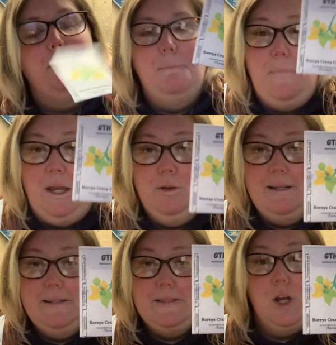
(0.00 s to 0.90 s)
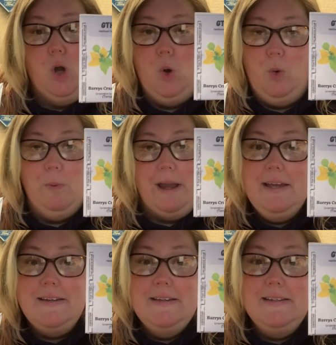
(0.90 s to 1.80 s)
berries,
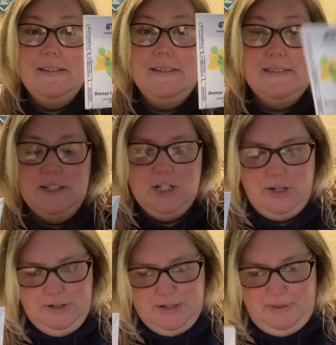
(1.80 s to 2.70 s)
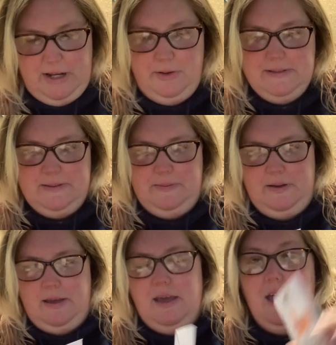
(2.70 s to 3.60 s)
crazy cherry tomatoes,
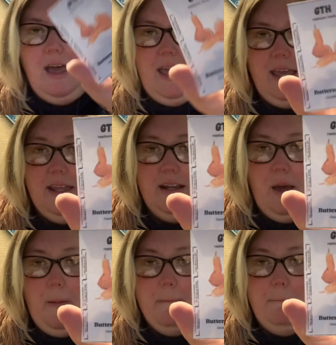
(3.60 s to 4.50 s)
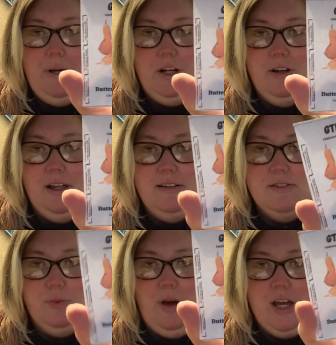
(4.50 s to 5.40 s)
and butternut
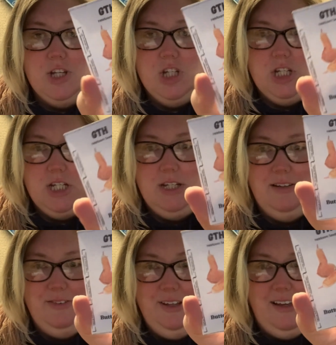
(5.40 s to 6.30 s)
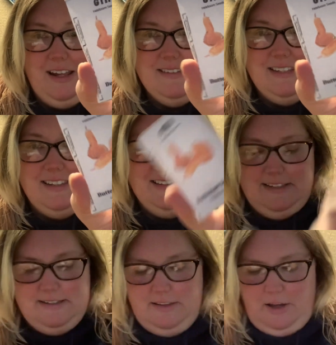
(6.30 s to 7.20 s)
squash. Well, you can kind of see the
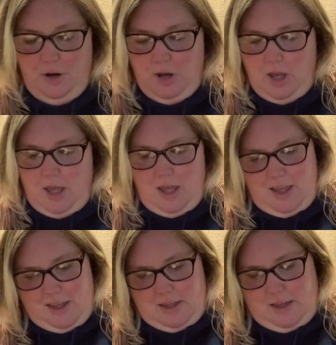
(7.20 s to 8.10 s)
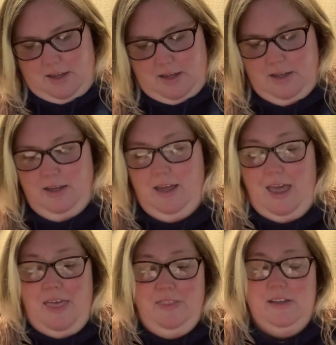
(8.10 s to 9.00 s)
seeds in there.
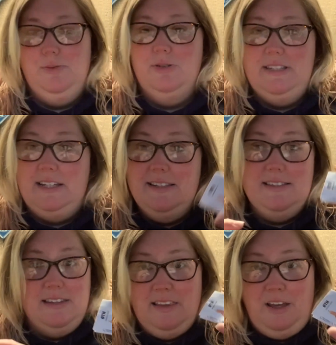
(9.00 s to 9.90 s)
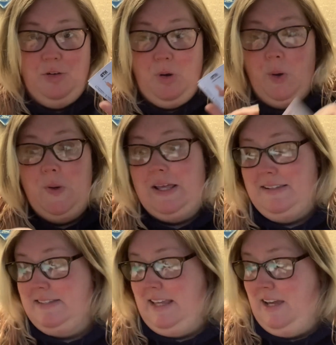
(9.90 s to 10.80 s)
And these were seeds that they grown
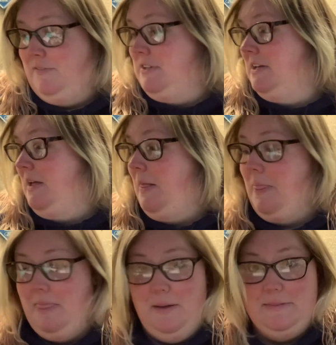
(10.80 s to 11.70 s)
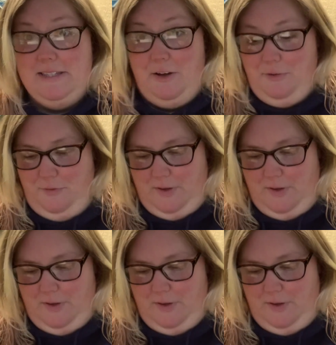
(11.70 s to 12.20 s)
and saved themselves.